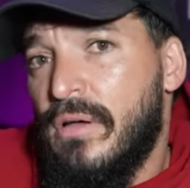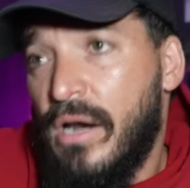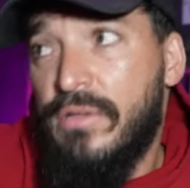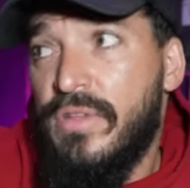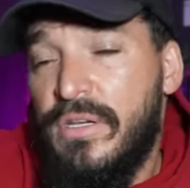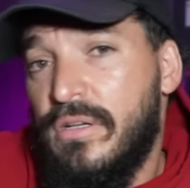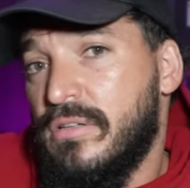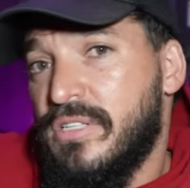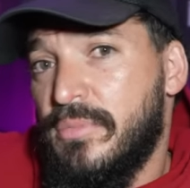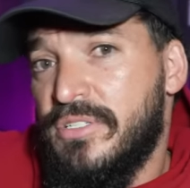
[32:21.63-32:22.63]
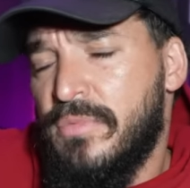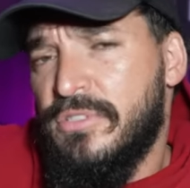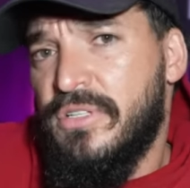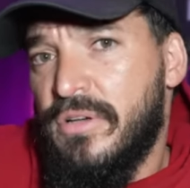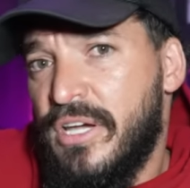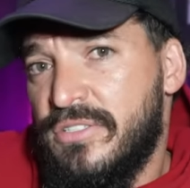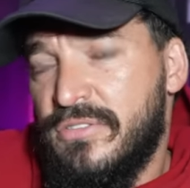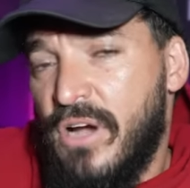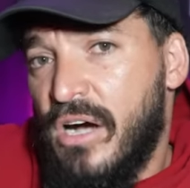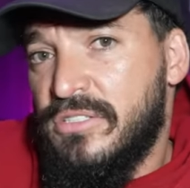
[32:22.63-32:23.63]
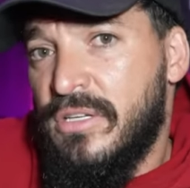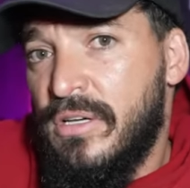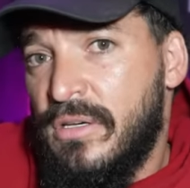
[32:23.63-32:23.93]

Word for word: I don't even think he knows how much most of the locations cost.